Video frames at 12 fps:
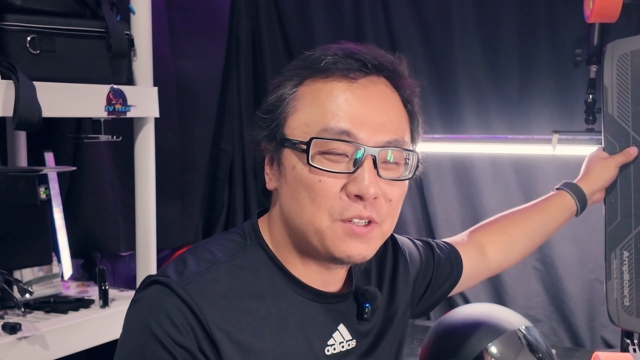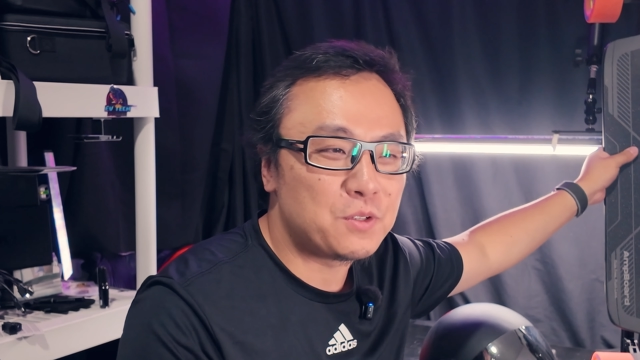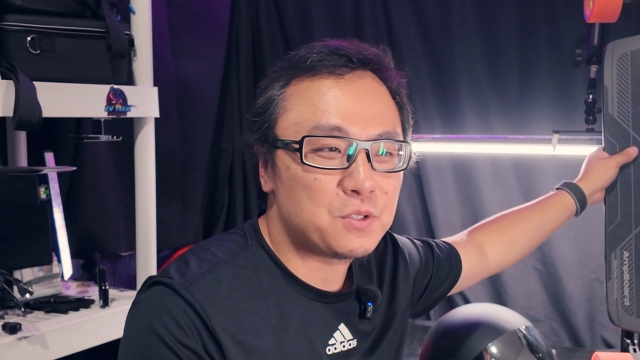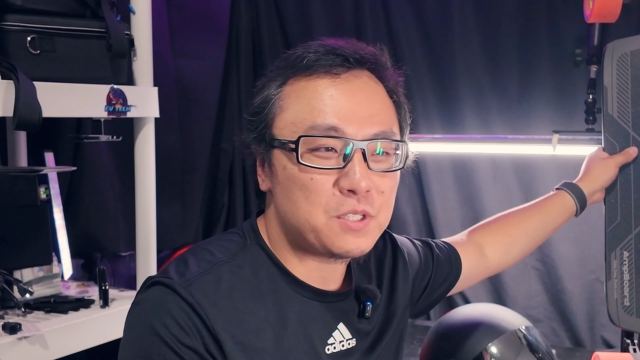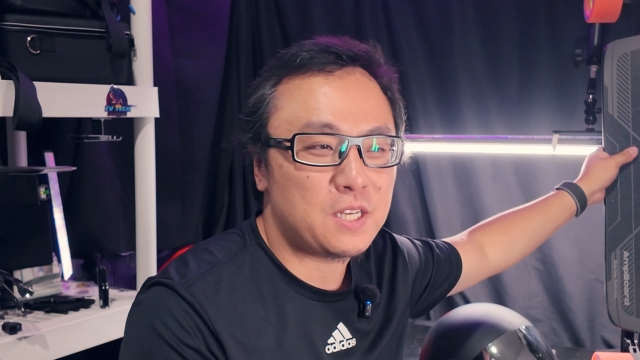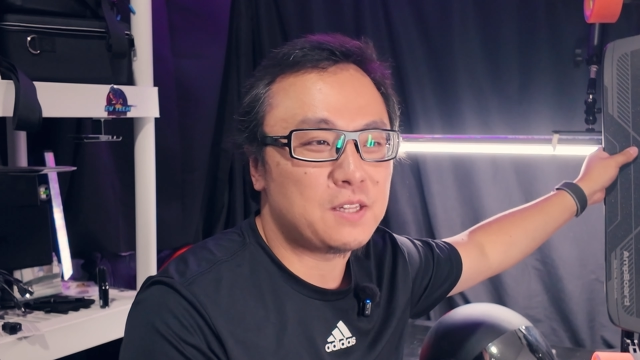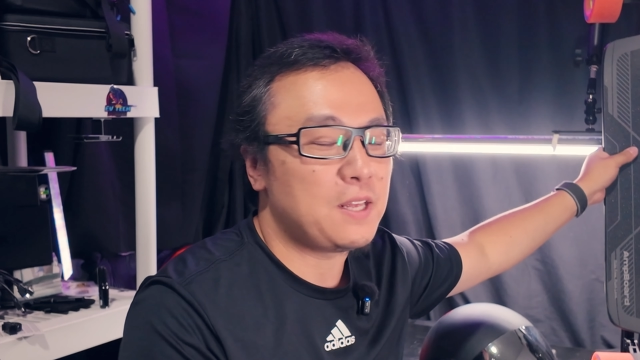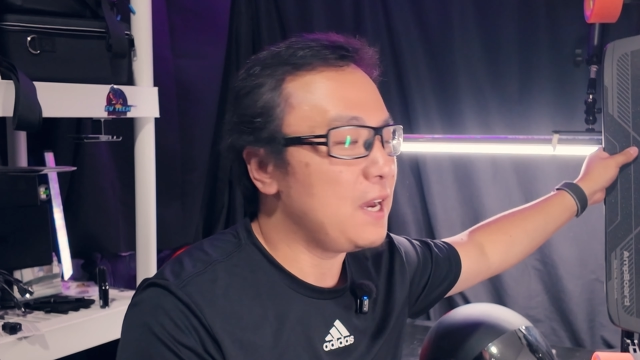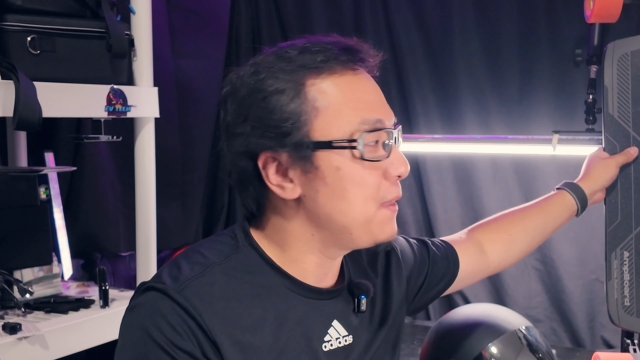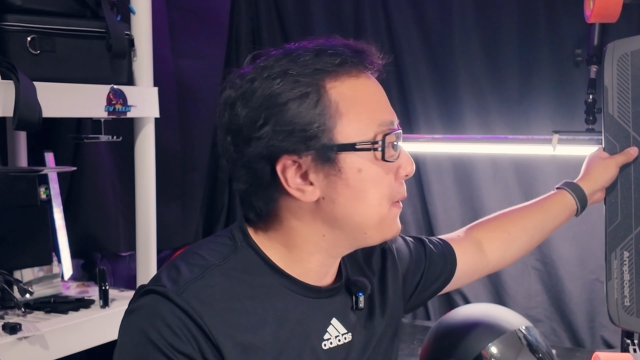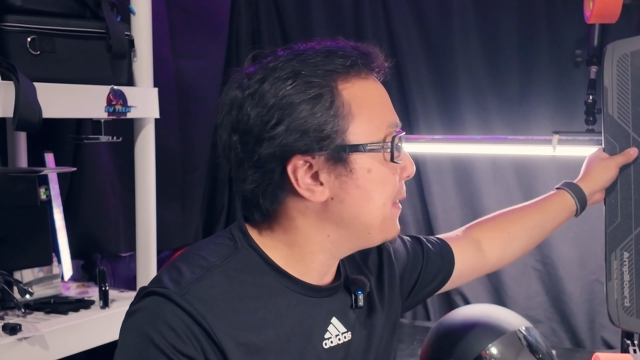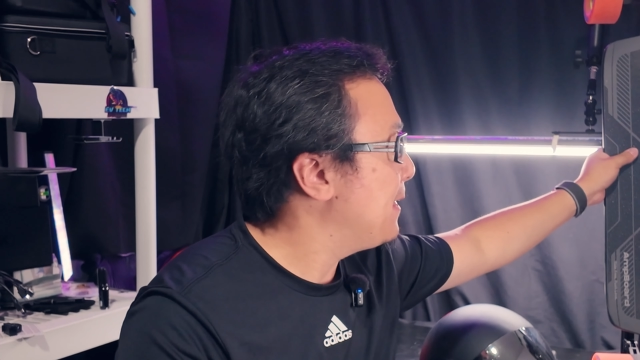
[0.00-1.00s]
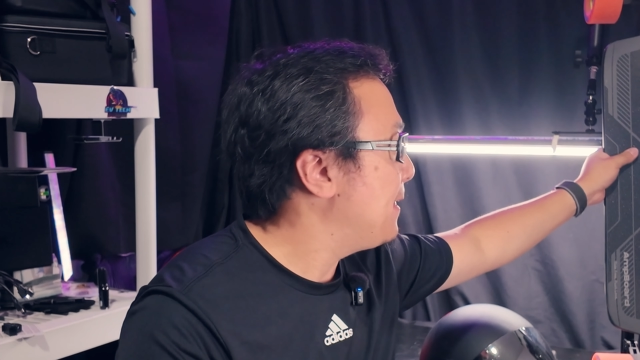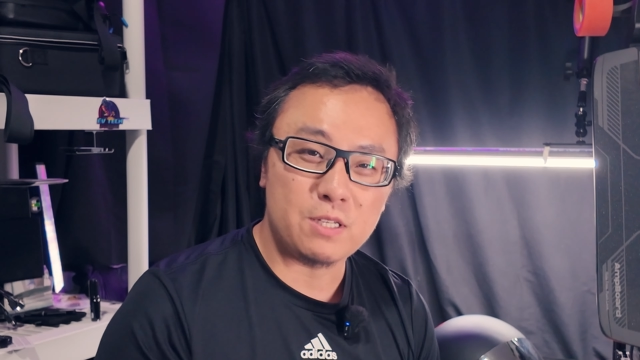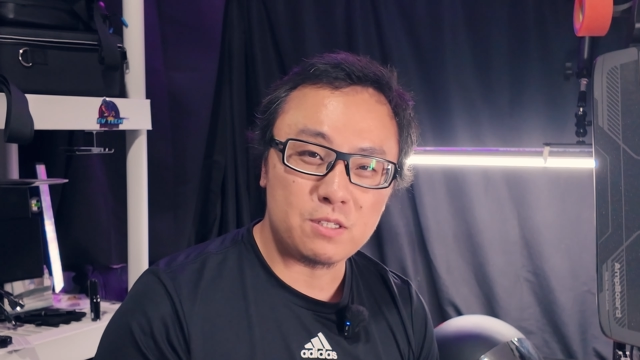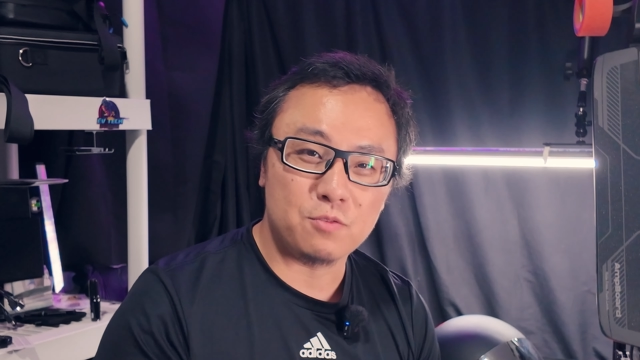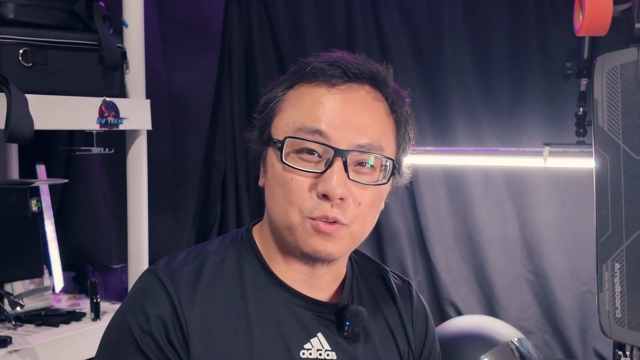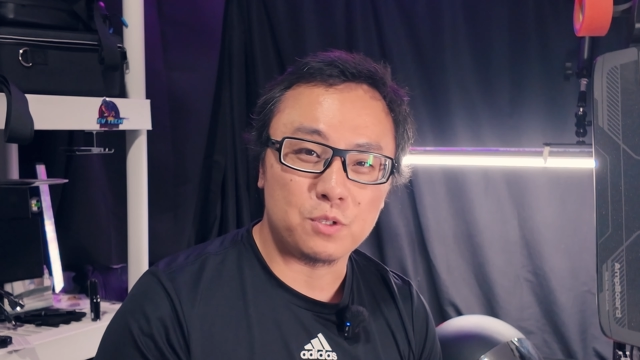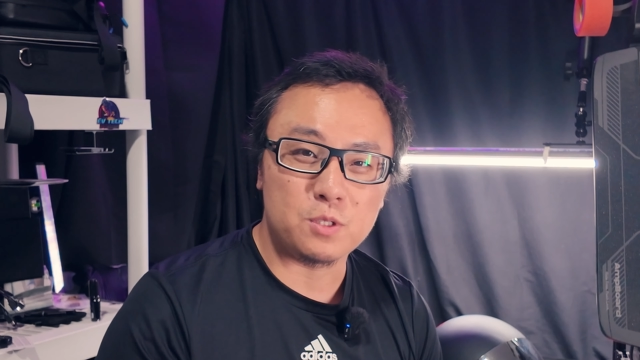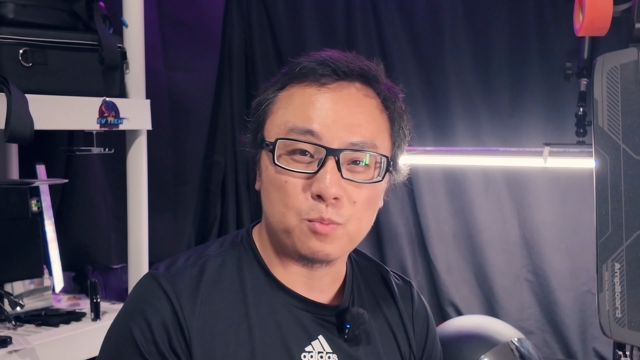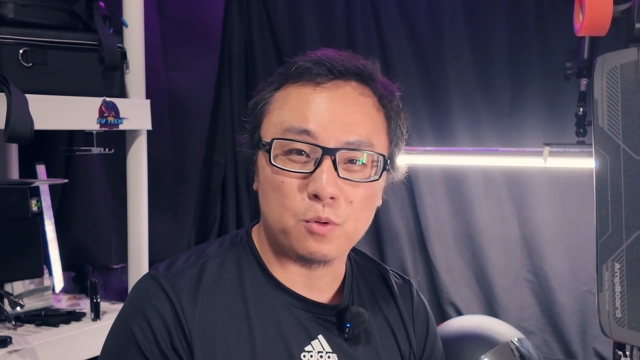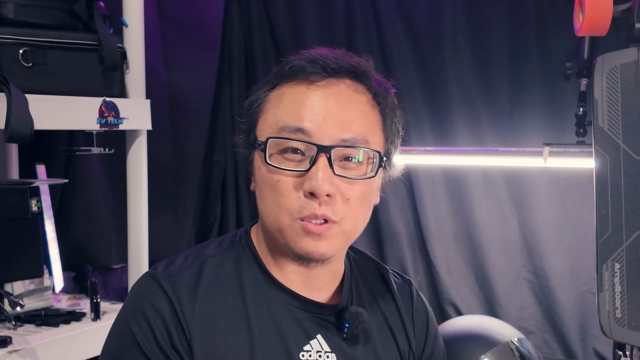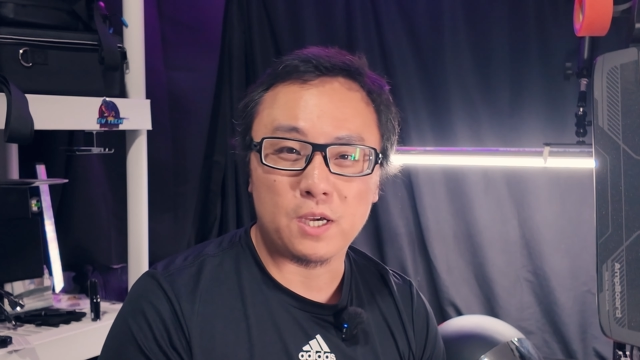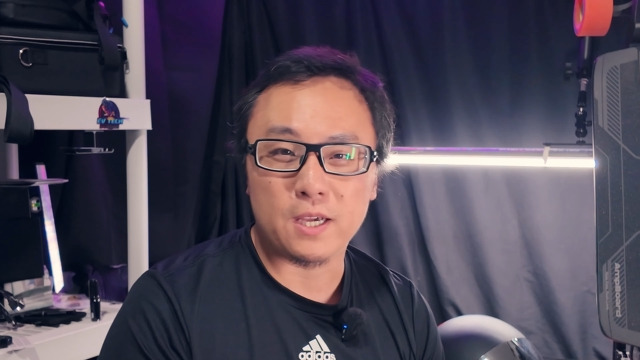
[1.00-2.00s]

understand that. That's it for this board.